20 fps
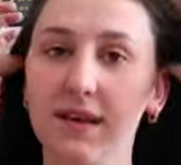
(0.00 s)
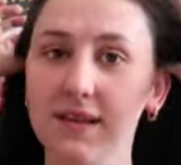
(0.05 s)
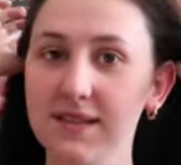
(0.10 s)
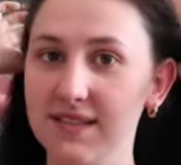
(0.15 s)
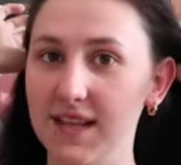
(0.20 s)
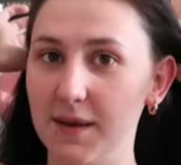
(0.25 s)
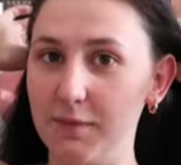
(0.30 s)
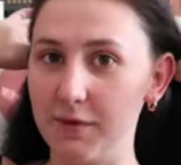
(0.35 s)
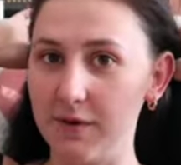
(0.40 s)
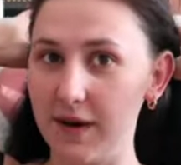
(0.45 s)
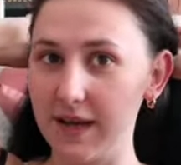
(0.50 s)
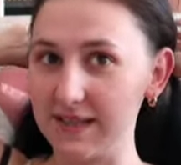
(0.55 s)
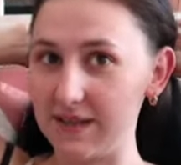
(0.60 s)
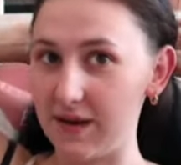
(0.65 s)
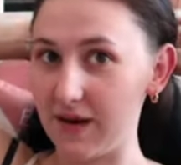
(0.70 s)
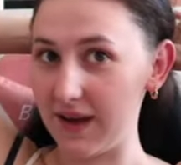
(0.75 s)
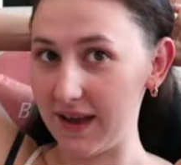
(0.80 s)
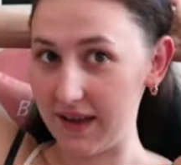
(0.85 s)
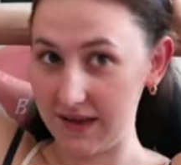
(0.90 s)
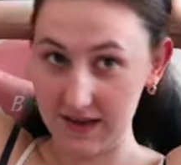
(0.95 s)
separate
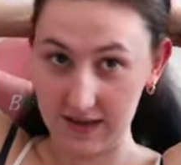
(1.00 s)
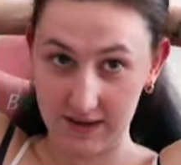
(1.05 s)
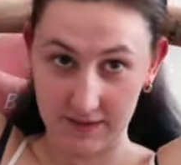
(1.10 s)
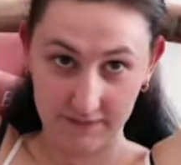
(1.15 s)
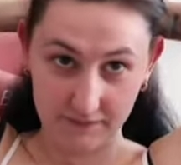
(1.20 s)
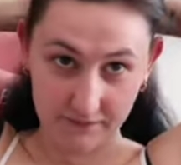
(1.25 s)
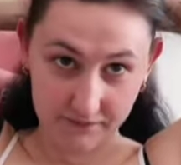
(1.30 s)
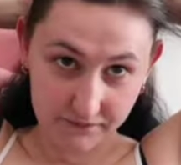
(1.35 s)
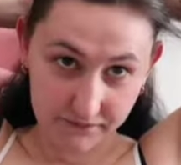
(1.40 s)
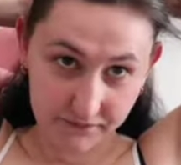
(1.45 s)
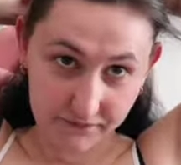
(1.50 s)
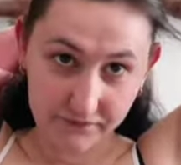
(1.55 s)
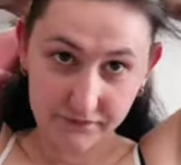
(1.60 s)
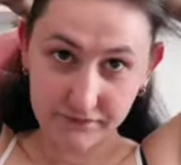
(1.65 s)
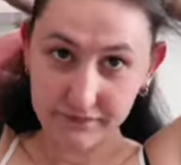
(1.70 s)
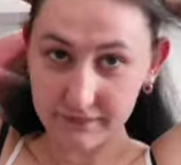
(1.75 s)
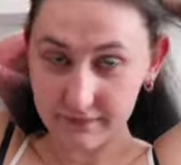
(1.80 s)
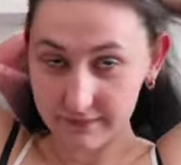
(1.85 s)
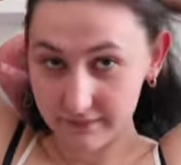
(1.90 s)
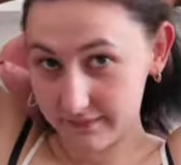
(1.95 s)
our
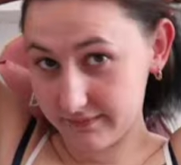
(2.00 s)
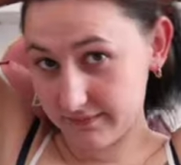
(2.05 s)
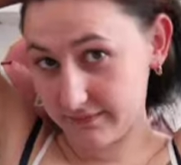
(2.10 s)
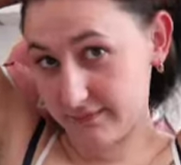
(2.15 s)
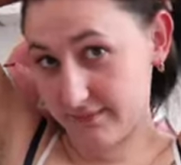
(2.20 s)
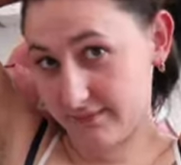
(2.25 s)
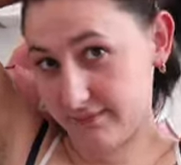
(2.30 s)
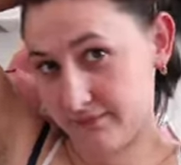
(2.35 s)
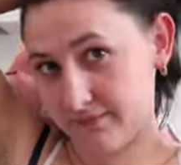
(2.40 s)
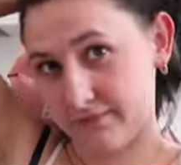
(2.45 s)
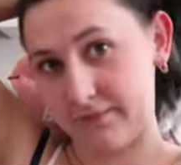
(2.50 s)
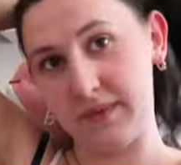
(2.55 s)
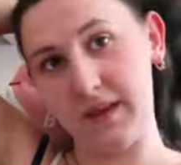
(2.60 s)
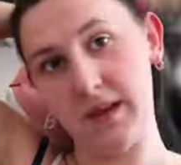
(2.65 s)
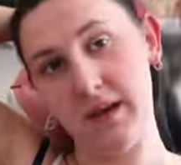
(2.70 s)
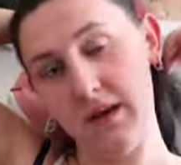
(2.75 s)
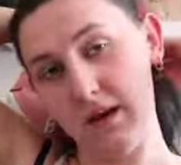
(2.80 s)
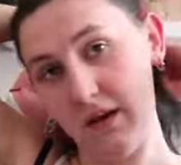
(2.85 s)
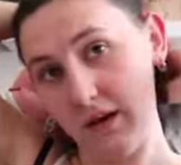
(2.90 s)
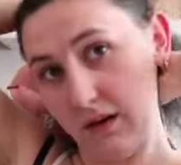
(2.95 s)
hair.
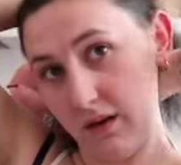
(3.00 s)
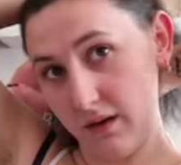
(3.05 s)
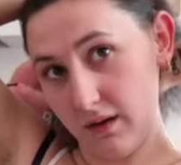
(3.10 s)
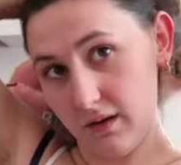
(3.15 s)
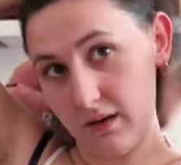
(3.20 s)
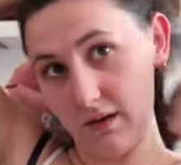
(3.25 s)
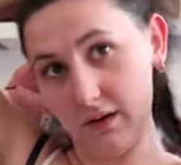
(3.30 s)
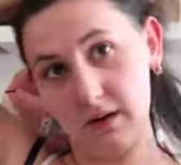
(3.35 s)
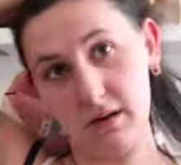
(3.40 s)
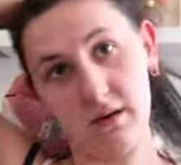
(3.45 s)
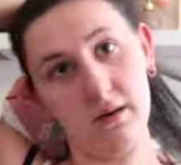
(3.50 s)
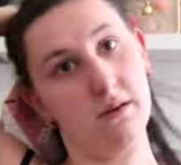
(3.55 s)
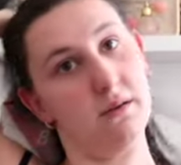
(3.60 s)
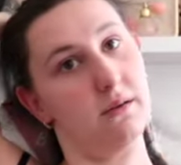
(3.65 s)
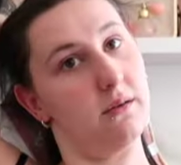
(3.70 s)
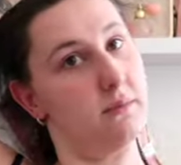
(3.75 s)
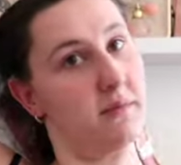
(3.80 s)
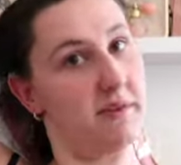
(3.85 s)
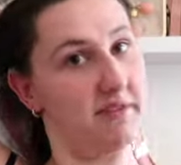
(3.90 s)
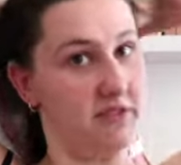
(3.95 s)

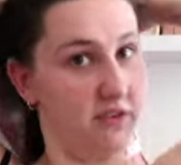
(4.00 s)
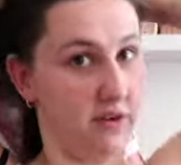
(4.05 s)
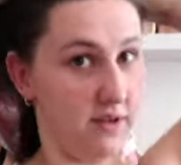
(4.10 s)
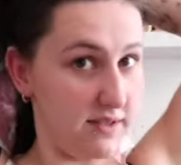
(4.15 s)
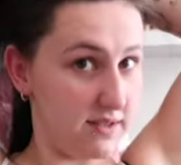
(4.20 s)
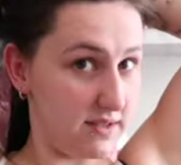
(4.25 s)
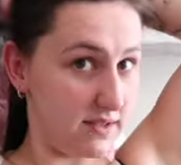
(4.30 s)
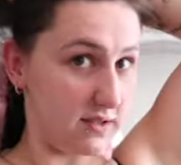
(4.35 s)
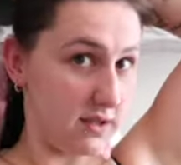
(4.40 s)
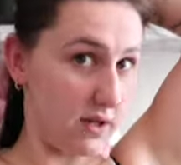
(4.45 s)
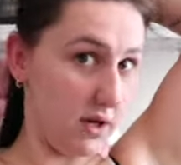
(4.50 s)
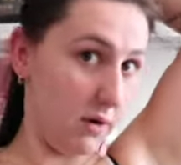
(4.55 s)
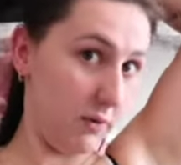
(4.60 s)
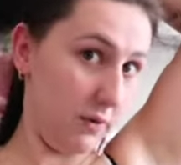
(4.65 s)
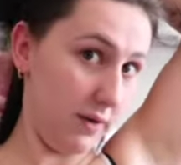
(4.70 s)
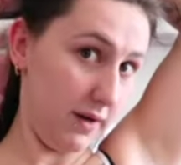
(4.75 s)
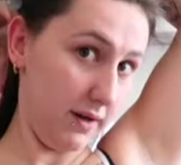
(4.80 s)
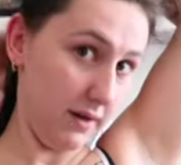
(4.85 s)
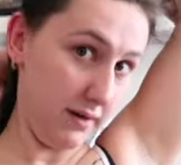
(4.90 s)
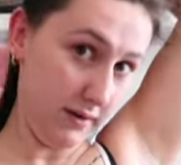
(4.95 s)
Oh, my voice is
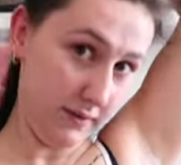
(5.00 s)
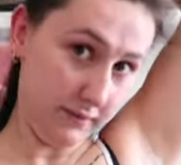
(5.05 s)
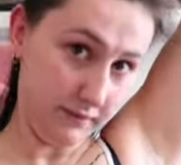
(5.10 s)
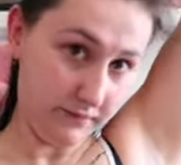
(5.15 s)
going.